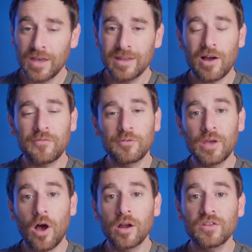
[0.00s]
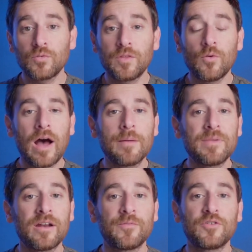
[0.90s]
Now, I have to be honest with you, I'm
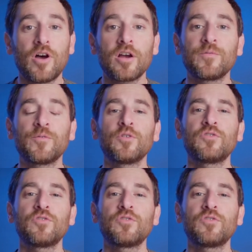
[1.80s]
not a photographer,